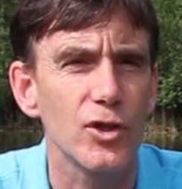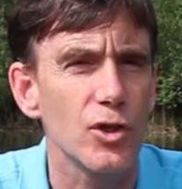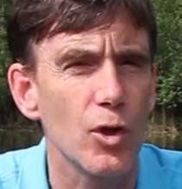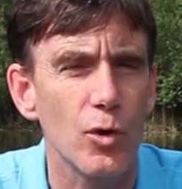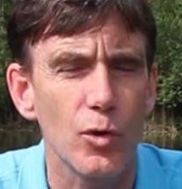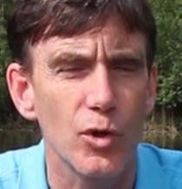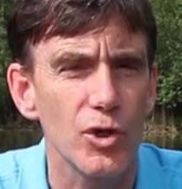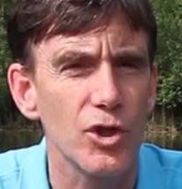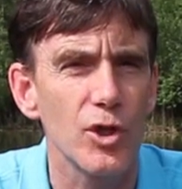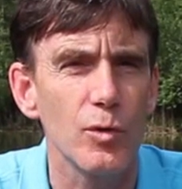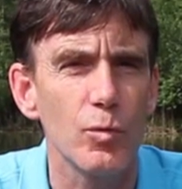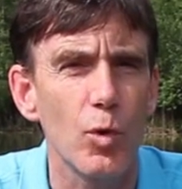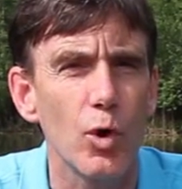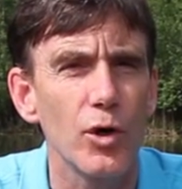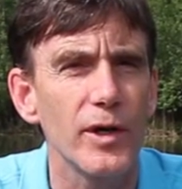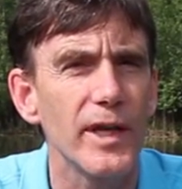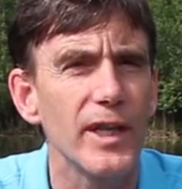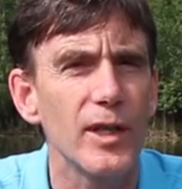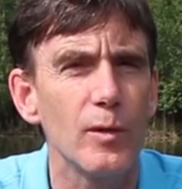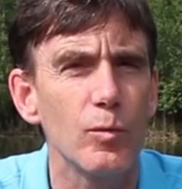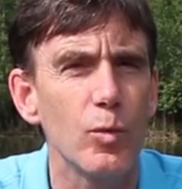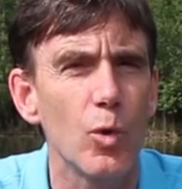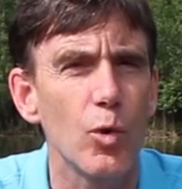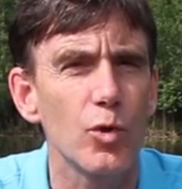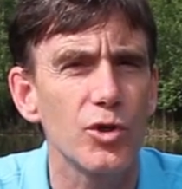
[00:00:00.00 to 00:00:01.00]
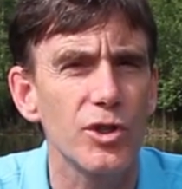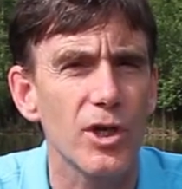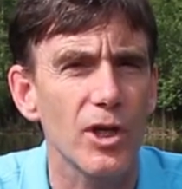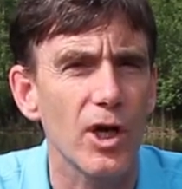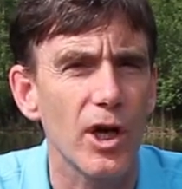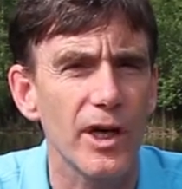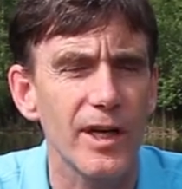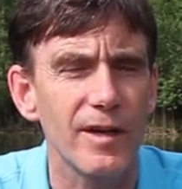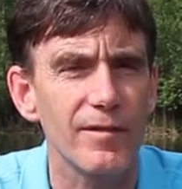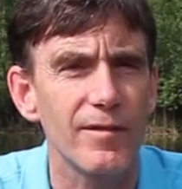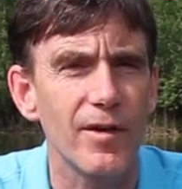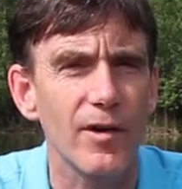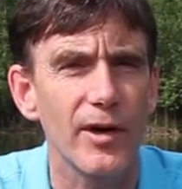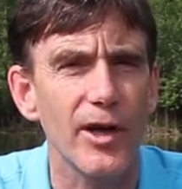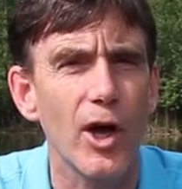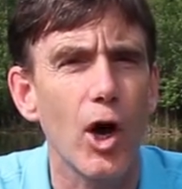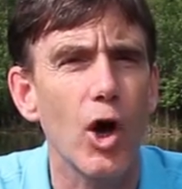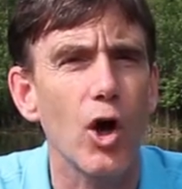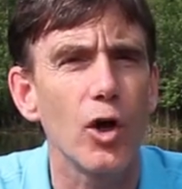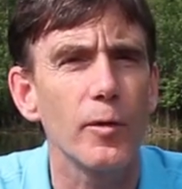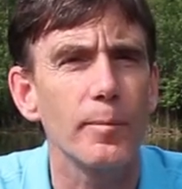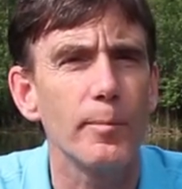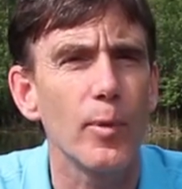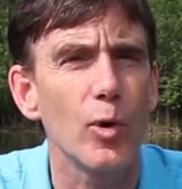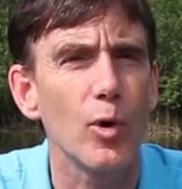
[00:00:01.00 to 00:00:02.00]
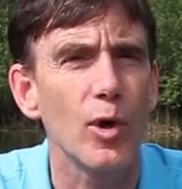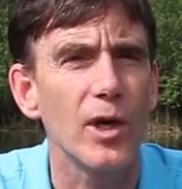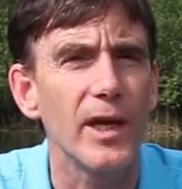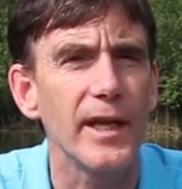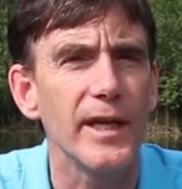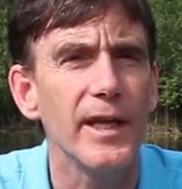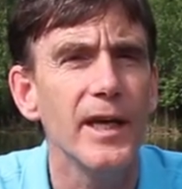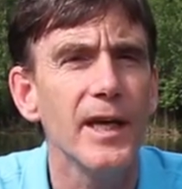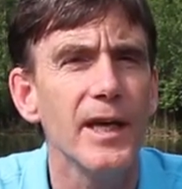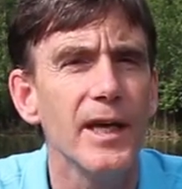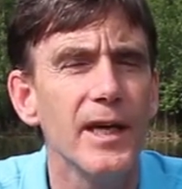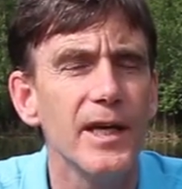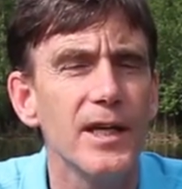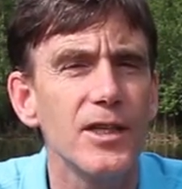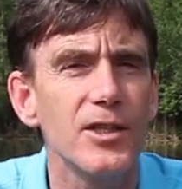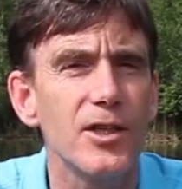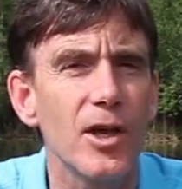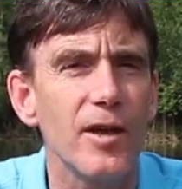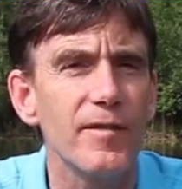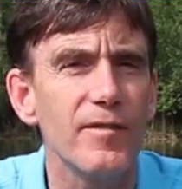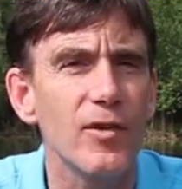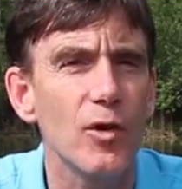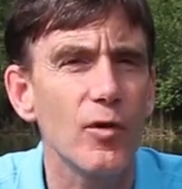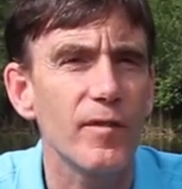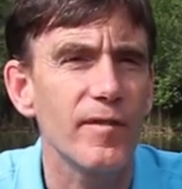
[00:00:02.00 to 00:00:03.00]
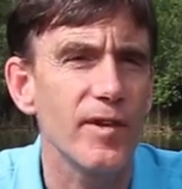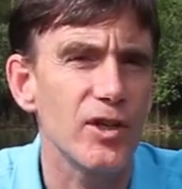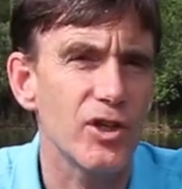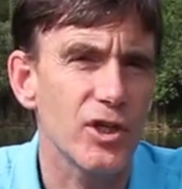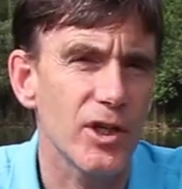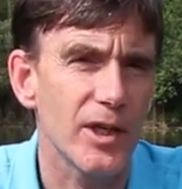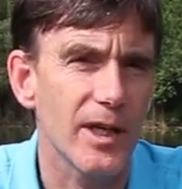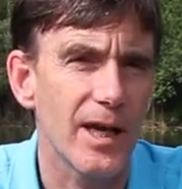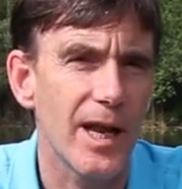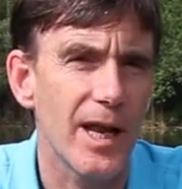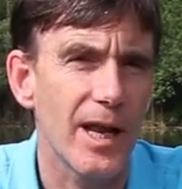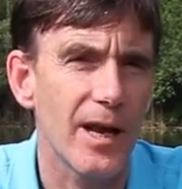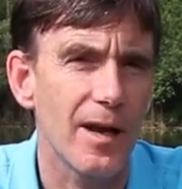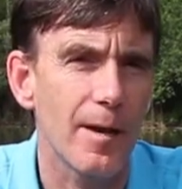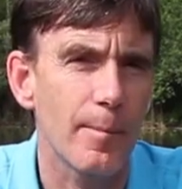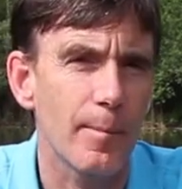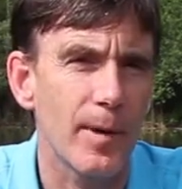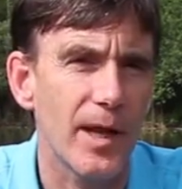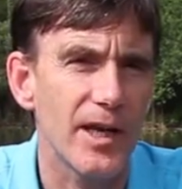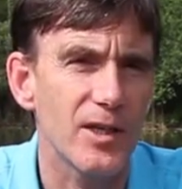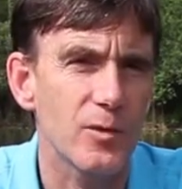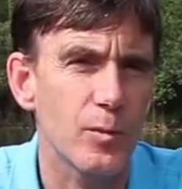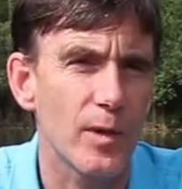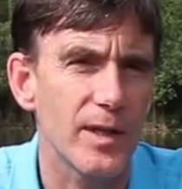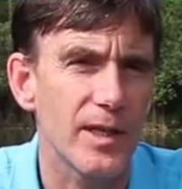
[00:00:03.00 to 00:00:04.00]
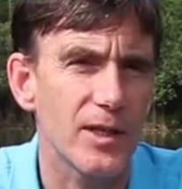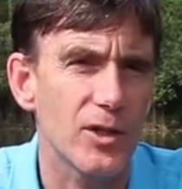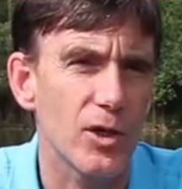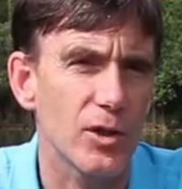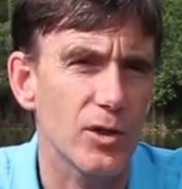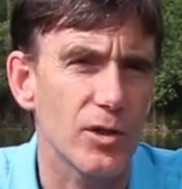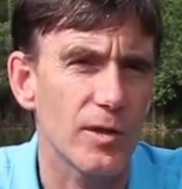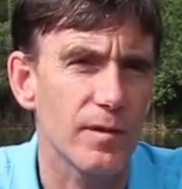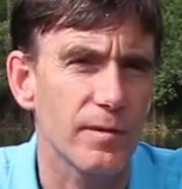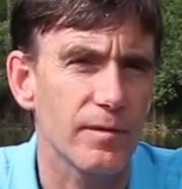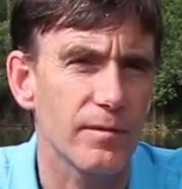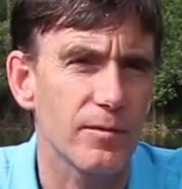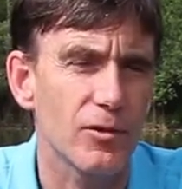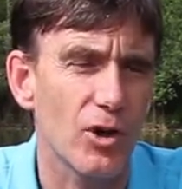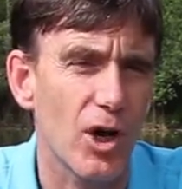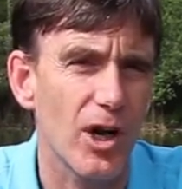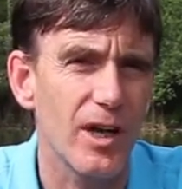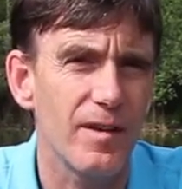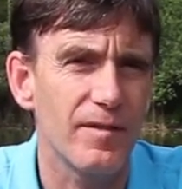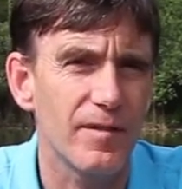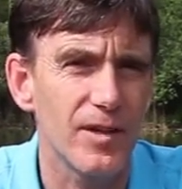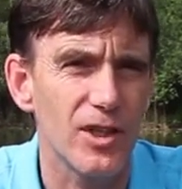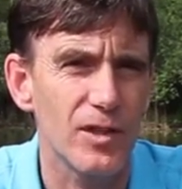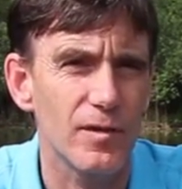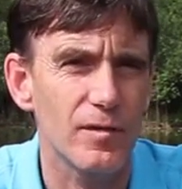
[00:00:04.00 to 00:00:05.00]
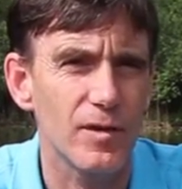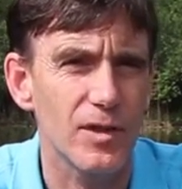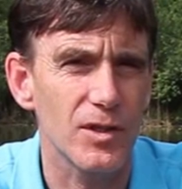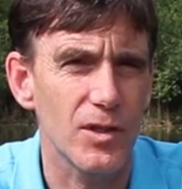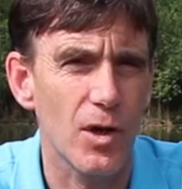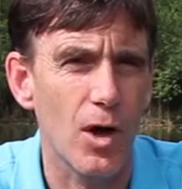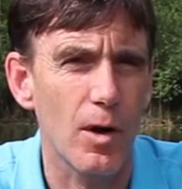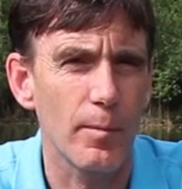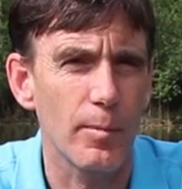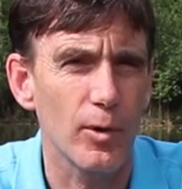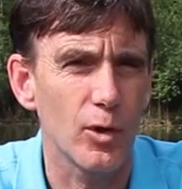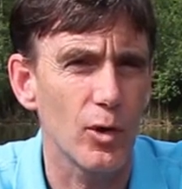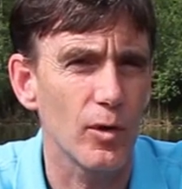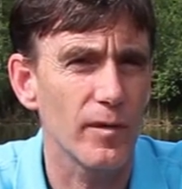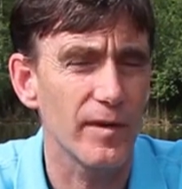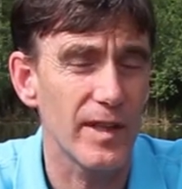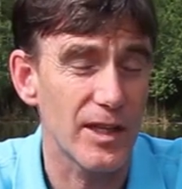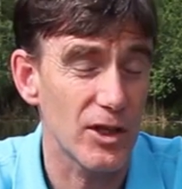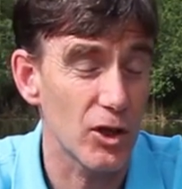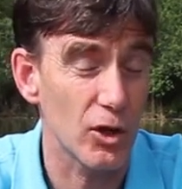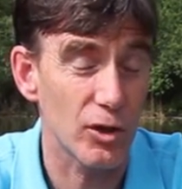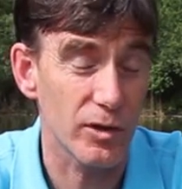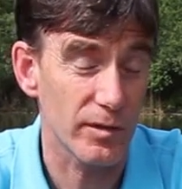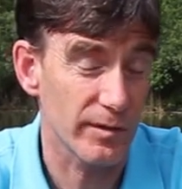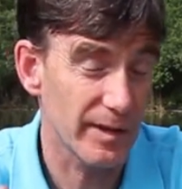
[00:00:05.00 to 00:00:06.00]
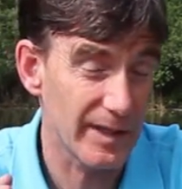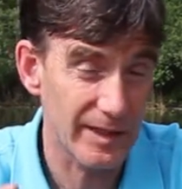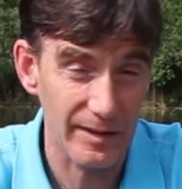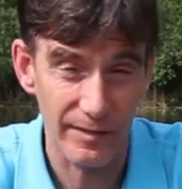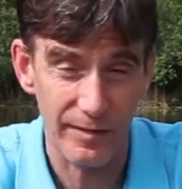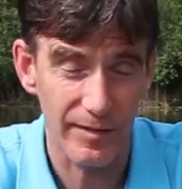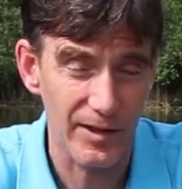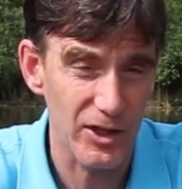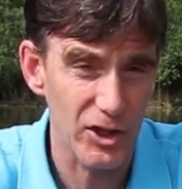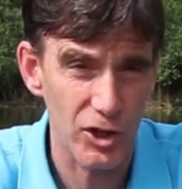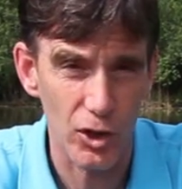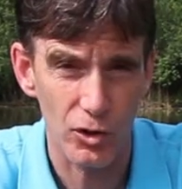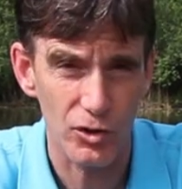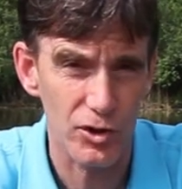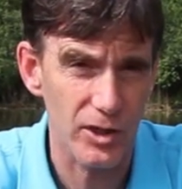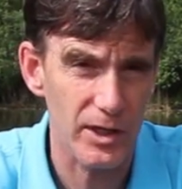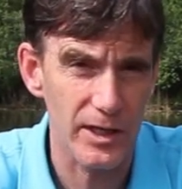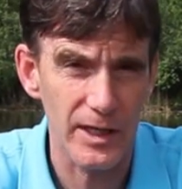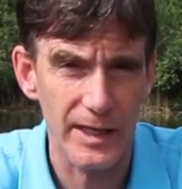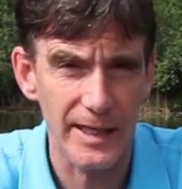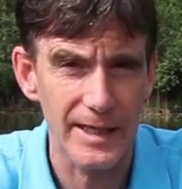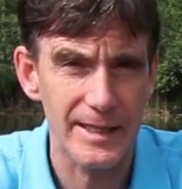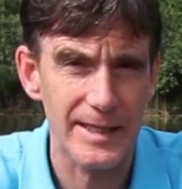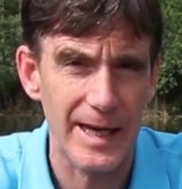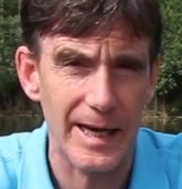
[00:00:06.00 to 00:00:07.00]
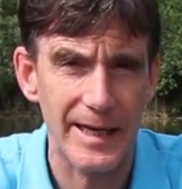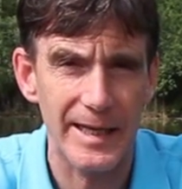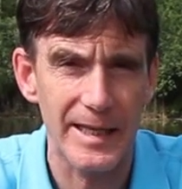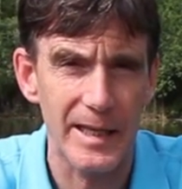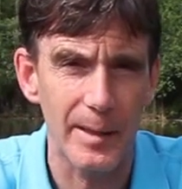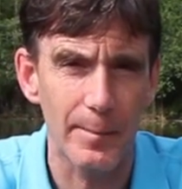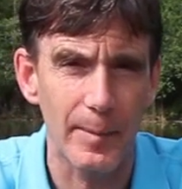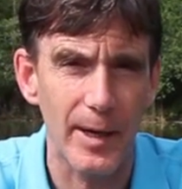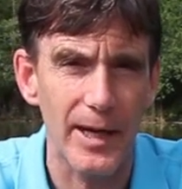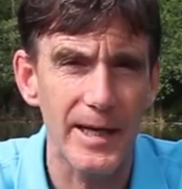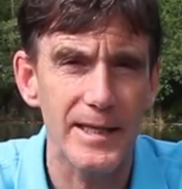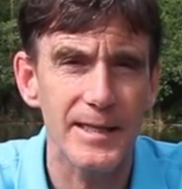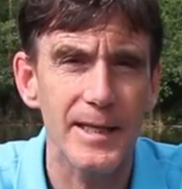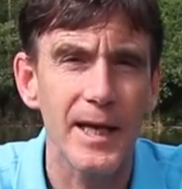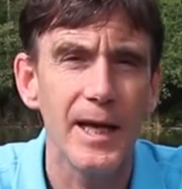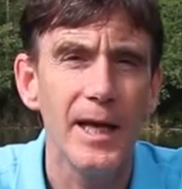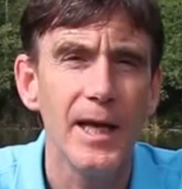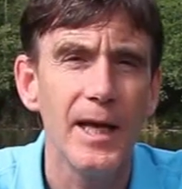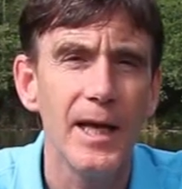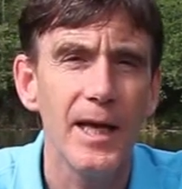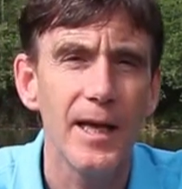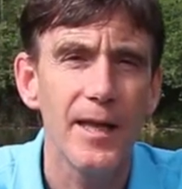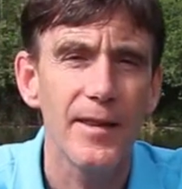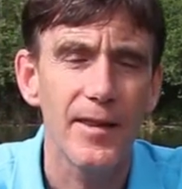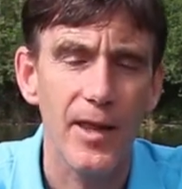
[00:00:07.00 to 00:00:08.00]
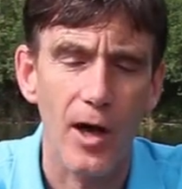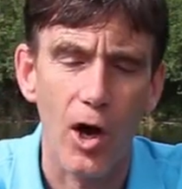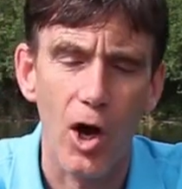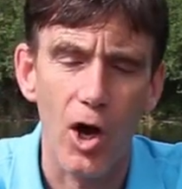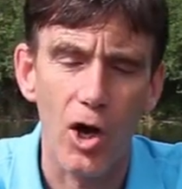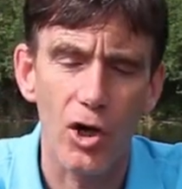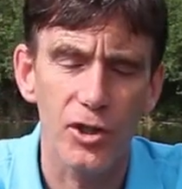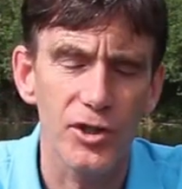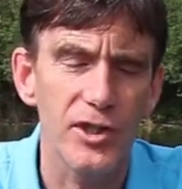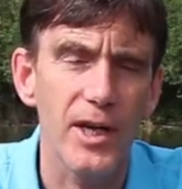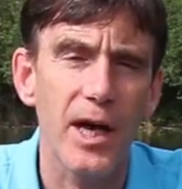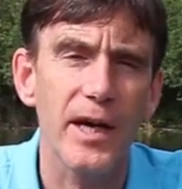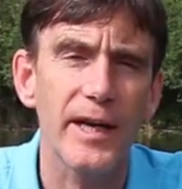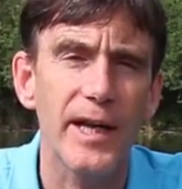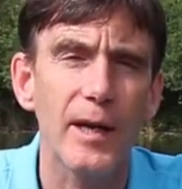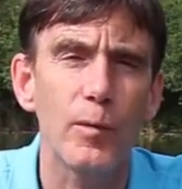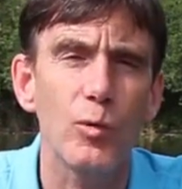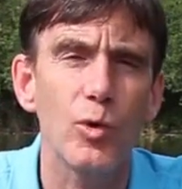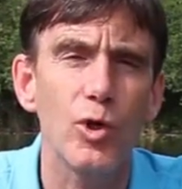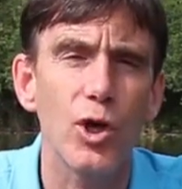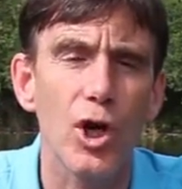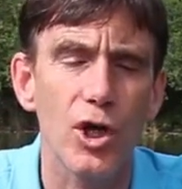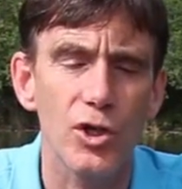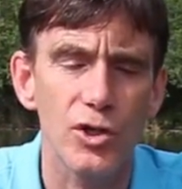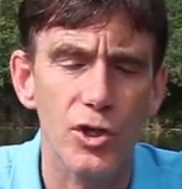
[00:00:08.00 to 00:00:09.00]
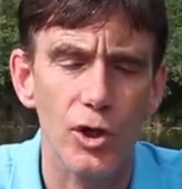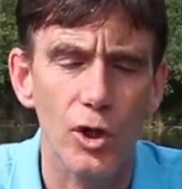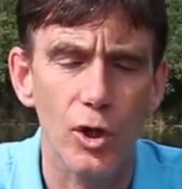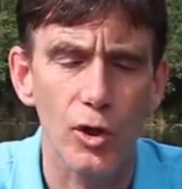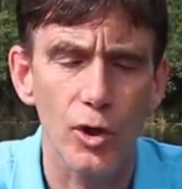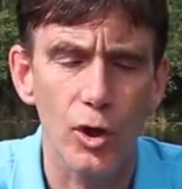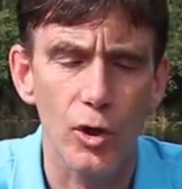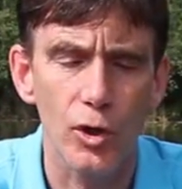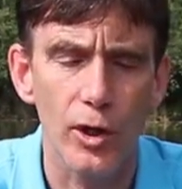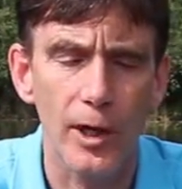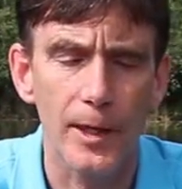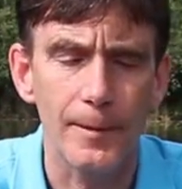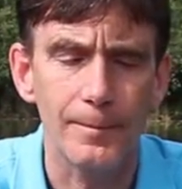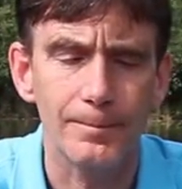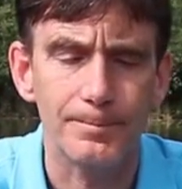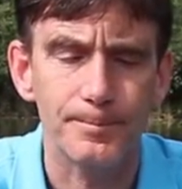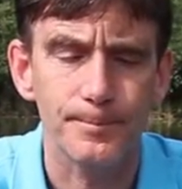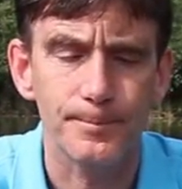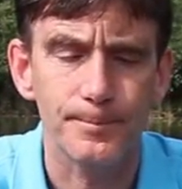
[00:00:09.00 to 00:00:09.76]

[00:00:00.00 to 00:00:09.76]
as long as you want in the water, like a very hard boilie. So if you're fishing in a place where there's lots of crayfish, for example, or if there's lots of little fish constantly attacking the bait, the hard nugget will last a lot longer.